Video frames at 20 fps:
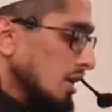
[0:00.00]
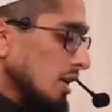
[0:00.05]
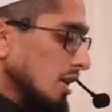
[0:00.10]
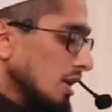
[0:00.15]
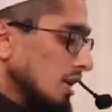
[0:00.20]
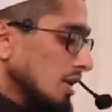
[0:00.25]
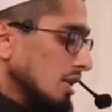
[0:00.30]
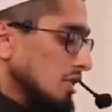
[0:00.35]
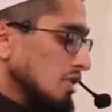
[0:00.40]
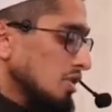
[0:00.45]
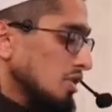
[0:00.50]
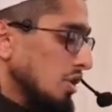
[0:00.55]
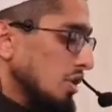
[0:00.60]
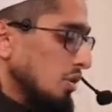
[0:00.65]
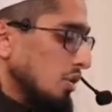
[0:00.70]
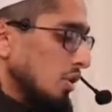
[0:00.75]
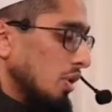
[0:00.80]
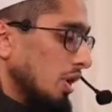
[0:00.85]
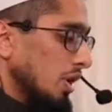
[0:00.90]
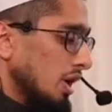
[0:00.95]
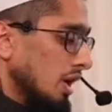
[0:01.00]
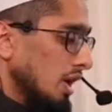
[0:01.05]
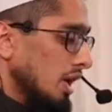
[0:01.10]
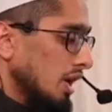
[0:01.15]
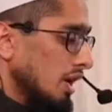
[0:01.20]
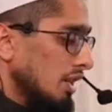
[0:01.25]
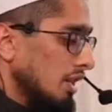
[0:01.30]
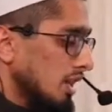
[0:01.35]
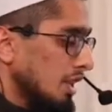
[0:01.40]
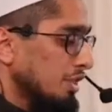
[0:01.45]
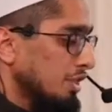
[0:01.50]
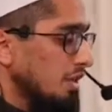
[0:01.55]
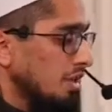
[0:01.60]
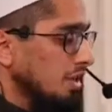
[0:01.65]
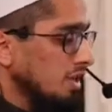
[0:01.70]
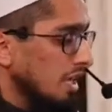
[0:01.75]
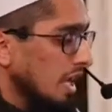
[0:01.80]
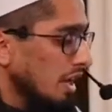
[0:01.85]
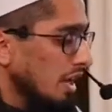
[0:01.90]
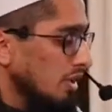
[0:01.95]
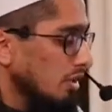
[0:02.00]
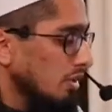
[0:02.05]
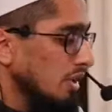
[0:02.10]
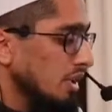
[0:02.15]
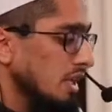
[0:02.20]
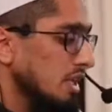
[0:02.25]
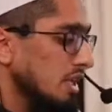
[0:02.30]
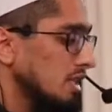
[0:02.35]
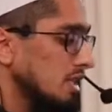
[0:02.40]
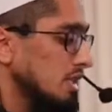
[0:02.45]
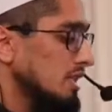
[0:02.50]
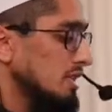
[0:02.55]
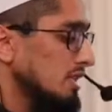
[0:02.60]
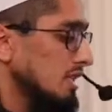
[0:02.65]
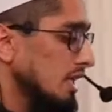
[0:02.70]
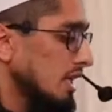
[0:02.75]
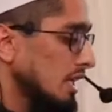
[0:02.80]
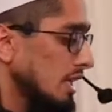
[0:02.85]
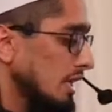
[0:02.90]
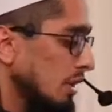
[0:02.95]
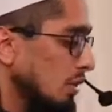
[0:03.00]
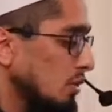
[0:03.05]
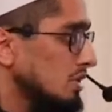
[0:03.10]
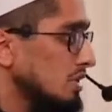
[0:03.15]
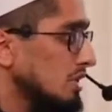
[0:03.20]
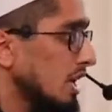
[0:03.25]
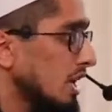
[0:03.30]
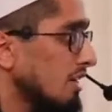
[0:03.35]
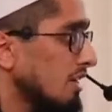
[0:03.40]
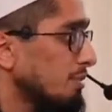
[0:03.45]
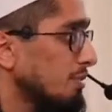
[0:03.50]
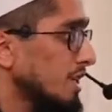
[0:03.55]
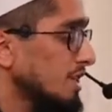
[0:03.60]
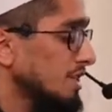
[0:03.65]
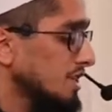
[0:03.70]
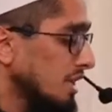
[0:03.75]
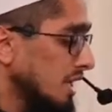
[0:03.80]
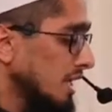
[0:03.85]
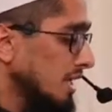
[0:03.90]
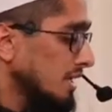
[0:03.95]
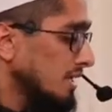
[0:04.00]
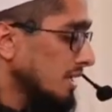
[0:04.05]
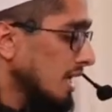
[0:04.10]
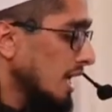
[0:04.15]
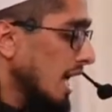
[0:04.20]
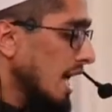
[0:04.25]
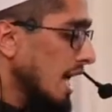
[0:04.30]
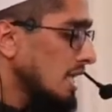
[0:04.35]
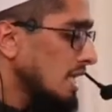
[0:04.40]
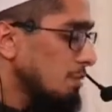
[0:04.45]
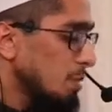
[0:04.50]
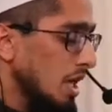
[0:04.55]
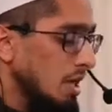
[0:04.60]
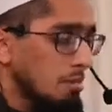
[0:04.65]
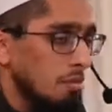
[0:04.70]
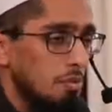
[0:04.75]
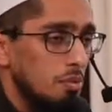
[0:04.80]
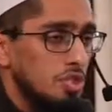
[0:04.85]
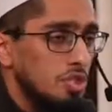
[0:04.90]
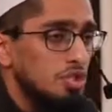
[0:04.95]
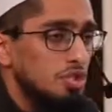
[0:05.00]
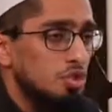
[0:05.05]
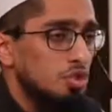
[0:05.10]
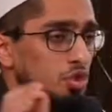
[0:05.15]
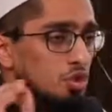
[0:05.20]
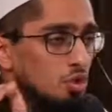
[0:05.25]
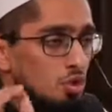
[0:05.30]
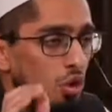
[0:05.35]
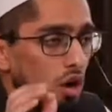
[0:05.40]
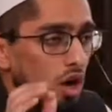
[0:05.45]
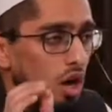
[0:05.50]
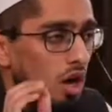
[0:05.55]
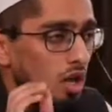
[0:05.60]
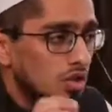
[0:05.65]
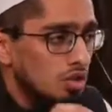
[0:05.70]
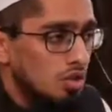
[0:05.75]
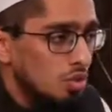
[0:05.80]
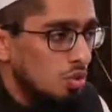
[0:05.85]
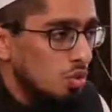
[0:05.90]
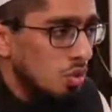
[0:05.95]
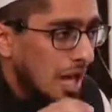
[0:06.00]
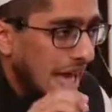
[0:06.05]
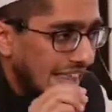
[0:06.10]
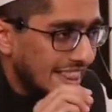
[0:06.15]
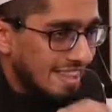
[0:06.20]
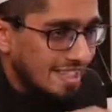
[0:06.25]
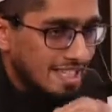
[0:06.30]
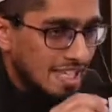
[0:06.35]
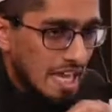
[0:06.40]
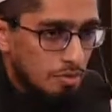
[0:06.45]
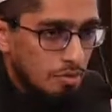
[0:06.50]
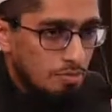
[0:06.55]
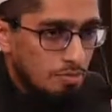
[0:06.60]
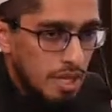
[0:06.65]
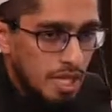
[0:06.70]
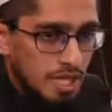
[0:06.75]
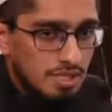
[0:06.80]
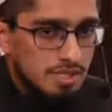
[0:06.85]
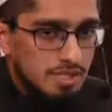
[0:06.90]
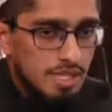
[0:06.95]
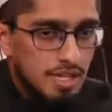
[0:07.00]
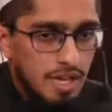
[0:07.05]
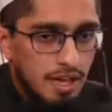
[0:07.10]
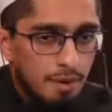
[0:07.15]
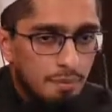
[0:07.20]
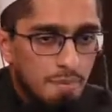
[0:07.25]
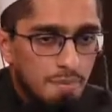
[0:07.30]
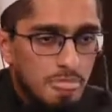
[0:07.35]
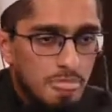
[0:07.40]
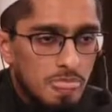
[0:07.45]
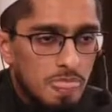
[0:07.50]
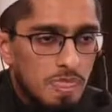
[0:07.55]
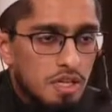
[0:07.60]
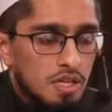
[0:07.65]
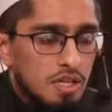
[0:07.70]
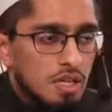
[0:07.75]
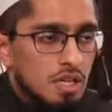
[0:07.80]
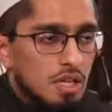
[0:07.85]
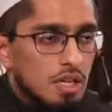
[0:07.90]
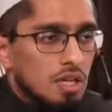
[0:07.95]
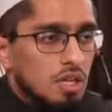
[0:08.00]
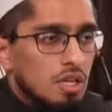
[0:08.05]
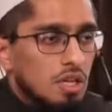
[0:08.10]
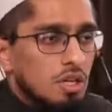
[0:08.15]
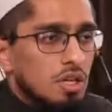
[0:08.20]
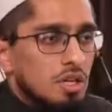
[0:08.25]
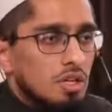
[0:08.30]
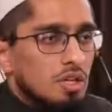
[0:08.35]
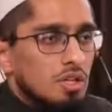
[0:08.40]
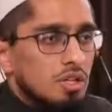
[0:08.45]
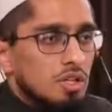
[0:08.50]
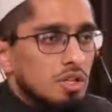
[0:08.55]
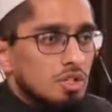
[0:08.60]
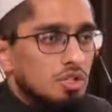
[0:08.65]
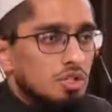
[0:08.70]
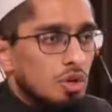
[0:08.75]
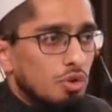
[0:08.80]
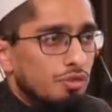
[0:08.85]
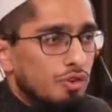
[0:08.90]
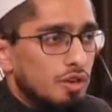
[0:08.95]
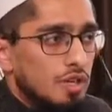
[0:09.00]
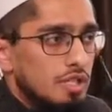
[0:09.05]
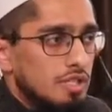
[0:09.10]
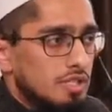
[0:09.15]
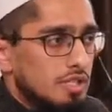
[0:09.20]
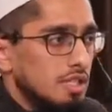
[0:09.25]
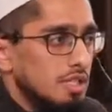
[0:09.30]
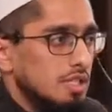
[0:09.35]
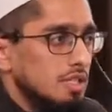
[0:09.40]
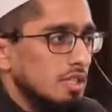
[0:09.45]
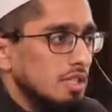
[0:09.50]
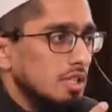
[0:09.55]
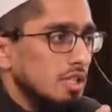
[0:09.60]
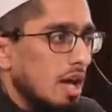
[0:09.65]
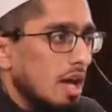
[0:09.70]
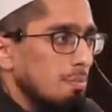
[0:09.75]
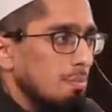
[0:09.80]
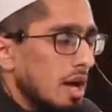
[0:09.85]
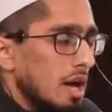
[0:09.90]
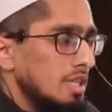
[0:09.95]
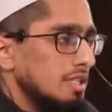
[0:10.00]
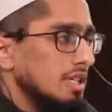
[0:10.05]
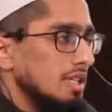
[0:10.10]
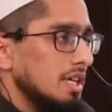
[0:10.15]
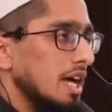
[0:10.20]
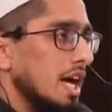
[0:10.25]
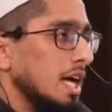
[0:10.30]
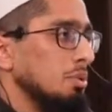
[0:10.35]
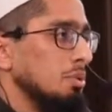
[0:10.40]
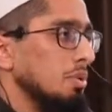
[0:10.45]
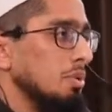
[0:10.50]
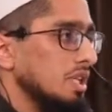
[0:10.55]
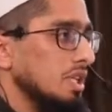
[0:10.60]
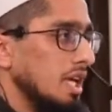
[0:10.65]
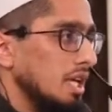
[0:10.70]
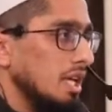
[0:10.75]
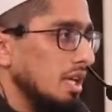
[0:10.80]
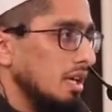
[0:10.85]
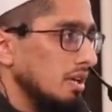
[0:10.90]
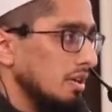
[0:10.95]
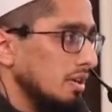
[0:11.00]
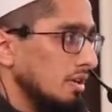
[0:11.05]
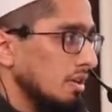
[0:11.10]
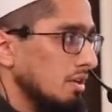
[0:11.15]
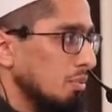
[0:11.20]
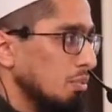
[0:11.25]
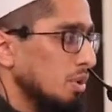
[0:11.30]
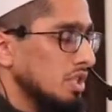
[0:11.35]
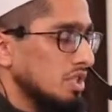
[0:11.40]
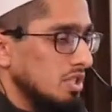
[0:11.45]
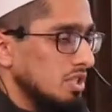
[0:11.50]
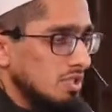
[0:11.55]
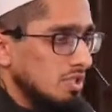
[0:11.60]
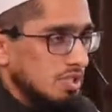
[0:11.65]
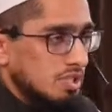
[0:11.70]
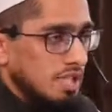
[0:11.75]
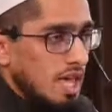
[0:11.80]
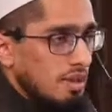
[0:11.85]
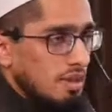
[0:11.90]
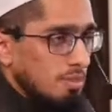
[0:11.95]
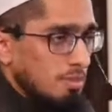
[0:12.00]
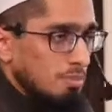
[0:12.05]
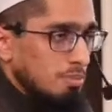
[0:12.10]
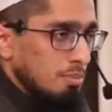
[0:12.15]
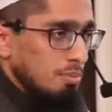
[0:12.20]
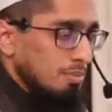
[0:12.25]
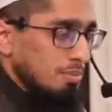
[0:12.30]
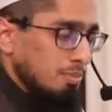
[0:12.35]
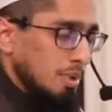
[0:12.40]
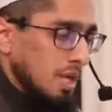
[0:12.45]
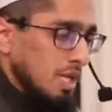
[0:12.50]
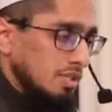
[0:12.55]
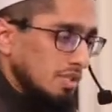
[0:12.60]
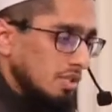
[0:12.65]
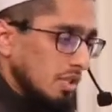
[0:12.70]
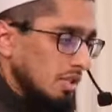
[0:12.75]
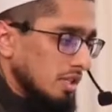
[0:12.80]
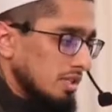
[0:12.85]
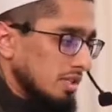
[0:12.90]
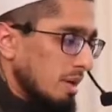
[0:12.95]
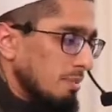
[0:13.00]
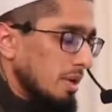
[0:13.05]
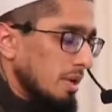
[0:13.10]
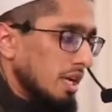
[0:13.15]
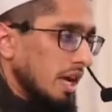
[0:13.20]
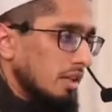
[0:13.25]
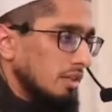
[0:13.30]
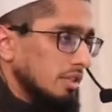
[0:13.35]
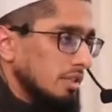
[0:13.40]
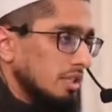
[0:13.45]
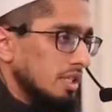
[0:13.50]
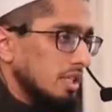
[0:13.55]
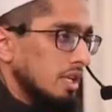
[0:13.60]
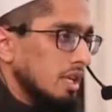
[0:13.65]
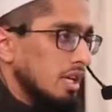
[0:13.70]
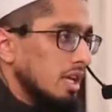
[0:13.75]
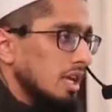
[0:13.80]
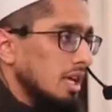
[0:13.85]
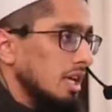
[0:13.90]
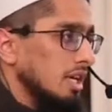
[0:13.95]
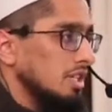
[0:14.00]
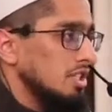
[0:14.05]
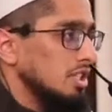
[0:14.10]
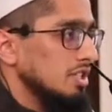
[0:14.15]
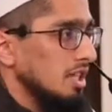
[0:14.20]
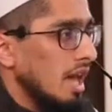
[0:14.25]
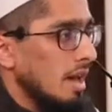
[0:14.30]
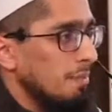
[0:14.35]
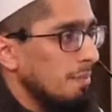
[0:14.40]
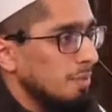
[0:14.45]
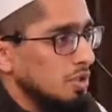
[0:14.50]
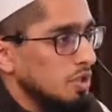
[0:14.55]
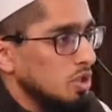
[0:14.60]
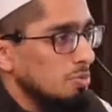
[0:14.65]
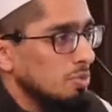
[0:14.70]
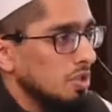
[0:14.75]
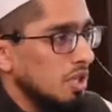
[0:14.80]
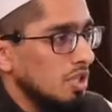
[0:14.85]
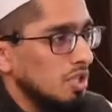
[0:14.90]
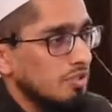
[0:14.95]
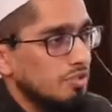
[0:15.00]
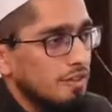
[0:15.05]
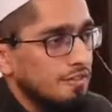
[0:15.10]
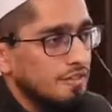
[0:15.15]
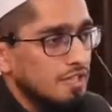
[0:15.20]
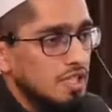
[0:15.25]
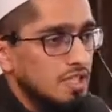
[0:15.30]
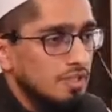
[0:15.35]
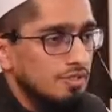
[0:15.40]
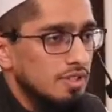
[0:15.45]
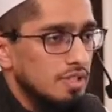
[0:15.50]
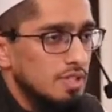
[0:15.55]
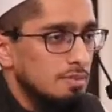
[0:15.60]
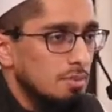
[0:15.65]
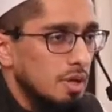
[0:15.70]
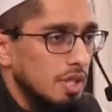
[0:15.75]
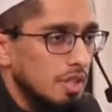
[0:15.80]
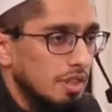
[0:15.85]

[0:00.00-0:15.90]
So, the third category in these loans that I've mentioned is any payment which is due on you at the time of paying zakat. So, for instance, my zakatable date, which is set based on the Islamic calendar, it just happens to be on the 15th of this month.